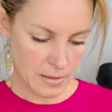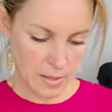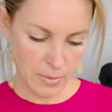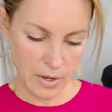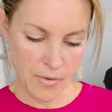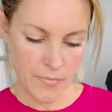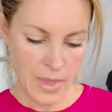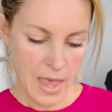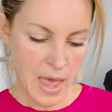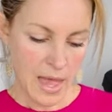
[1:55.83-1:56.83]
there we go,
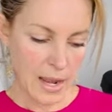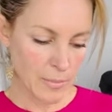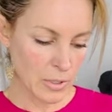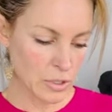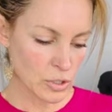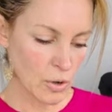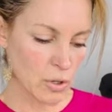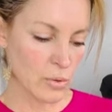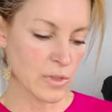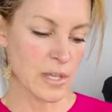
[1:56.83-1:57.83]
and I'm going to show
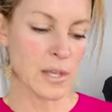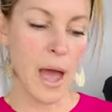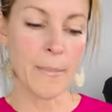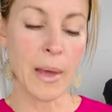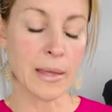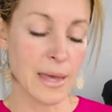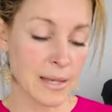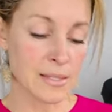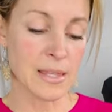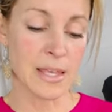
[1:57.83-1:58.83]
you these. I'm
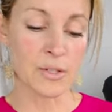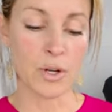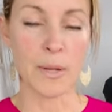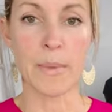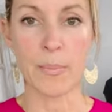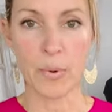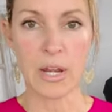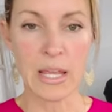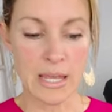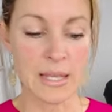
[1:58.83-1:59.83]
guessing these are going to be
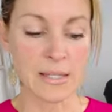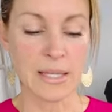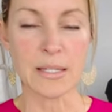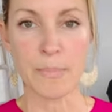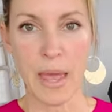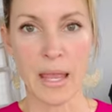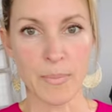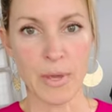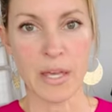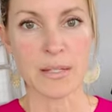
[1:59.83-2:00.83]
pretty easy to
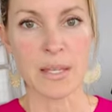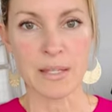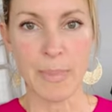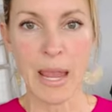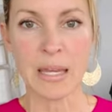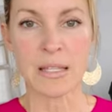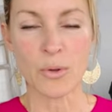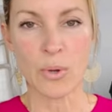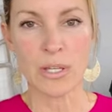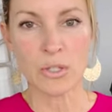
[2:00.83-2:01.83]
paint because the paint is
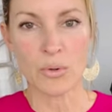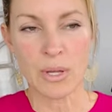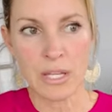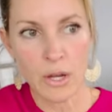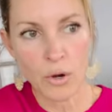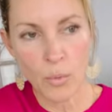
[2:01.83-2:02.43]
going to adhere